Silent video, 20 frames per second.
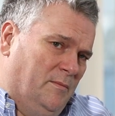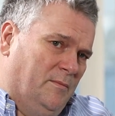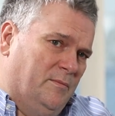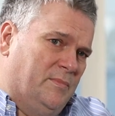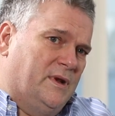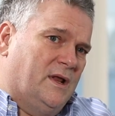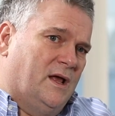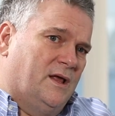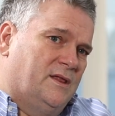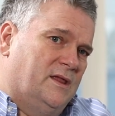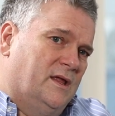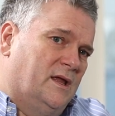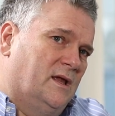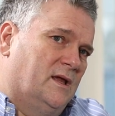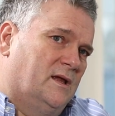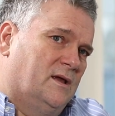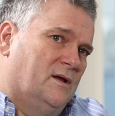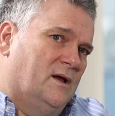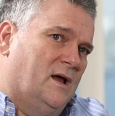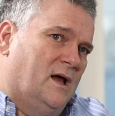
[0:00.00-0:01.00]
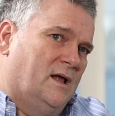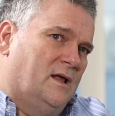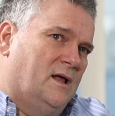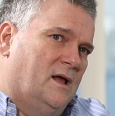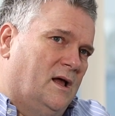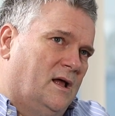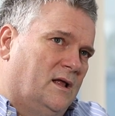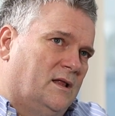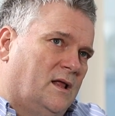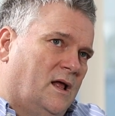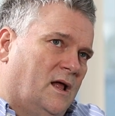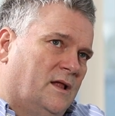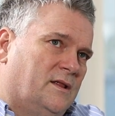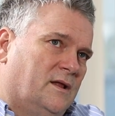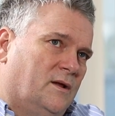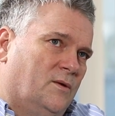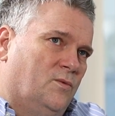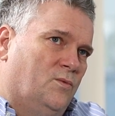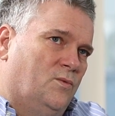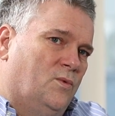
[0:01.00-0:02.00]
But I think
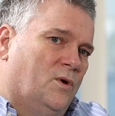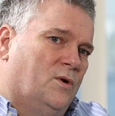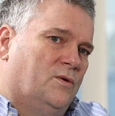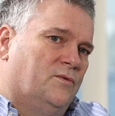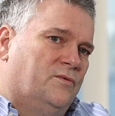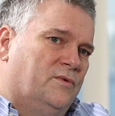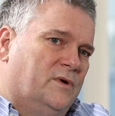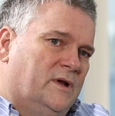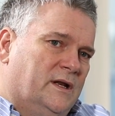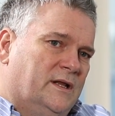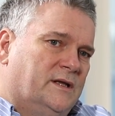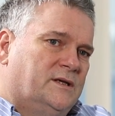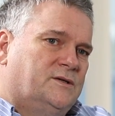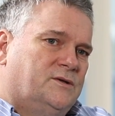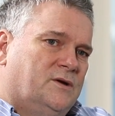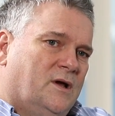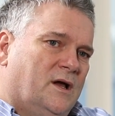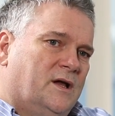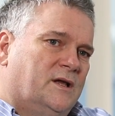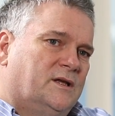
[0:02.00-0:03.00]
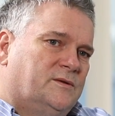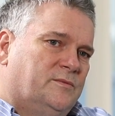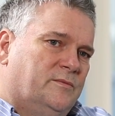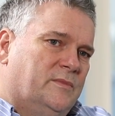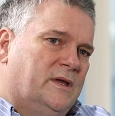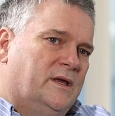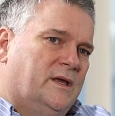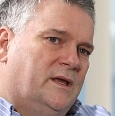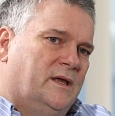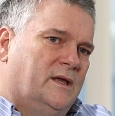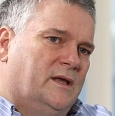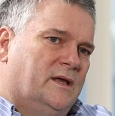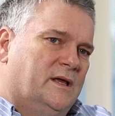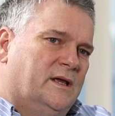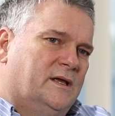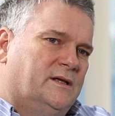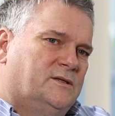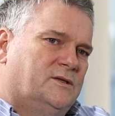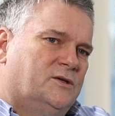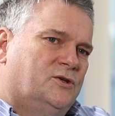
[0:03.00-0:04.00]
what really strikes me
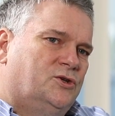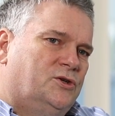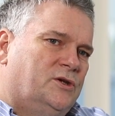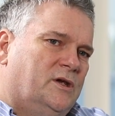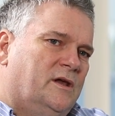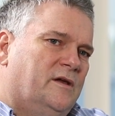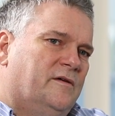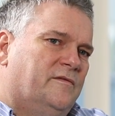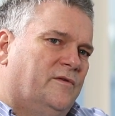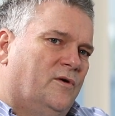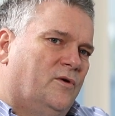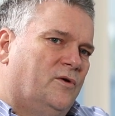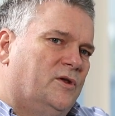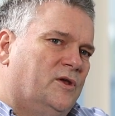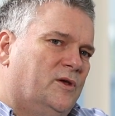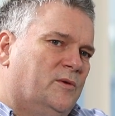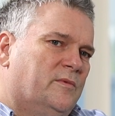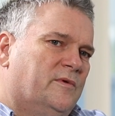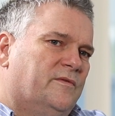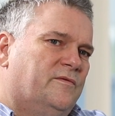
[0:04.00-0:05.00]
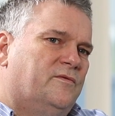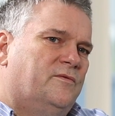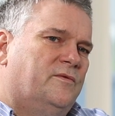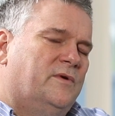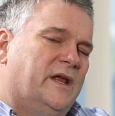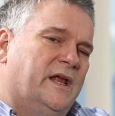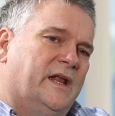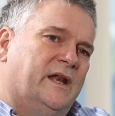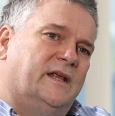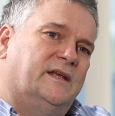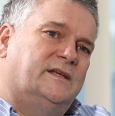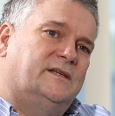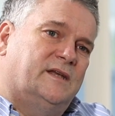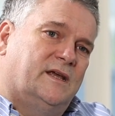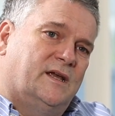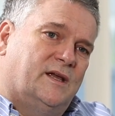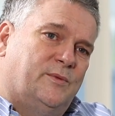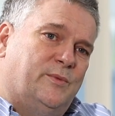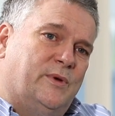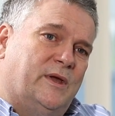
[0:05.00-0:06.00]
is the sheer volume of really
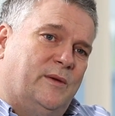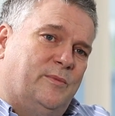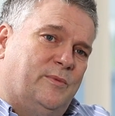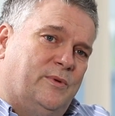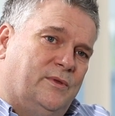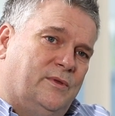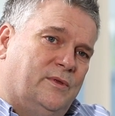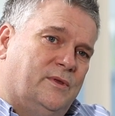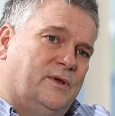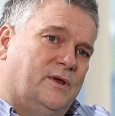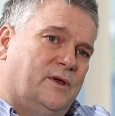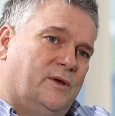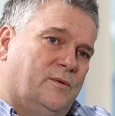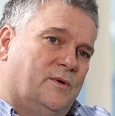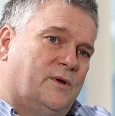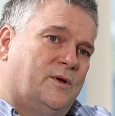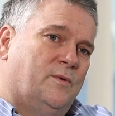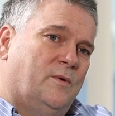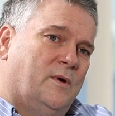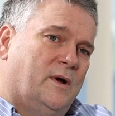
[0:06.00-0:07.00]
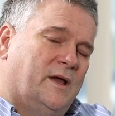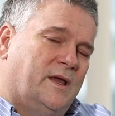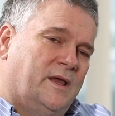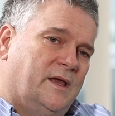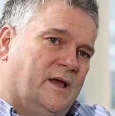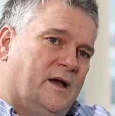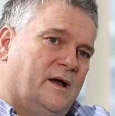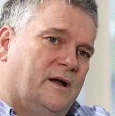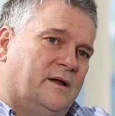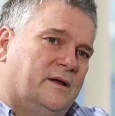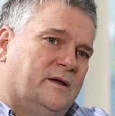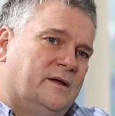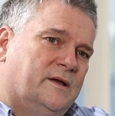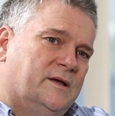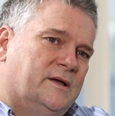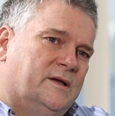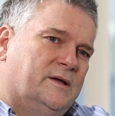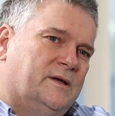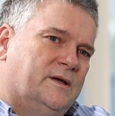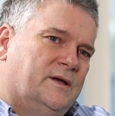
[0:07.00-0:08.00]
sick people who are quite young,
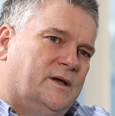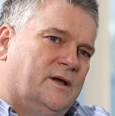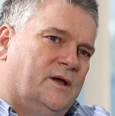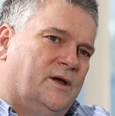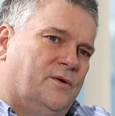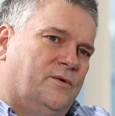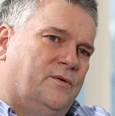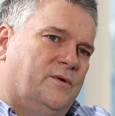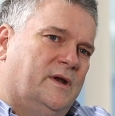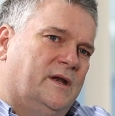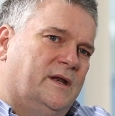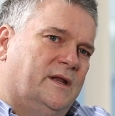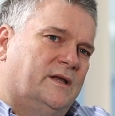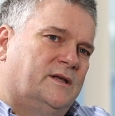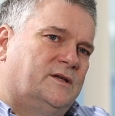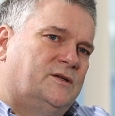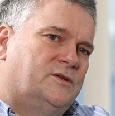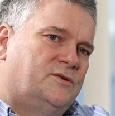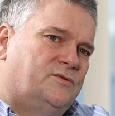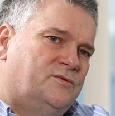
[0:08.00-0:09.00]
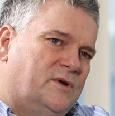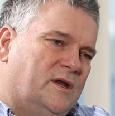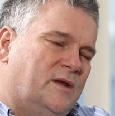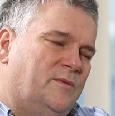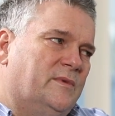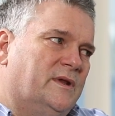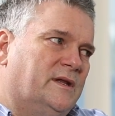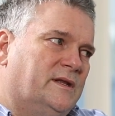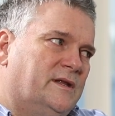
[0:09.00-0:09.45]
who are in extremely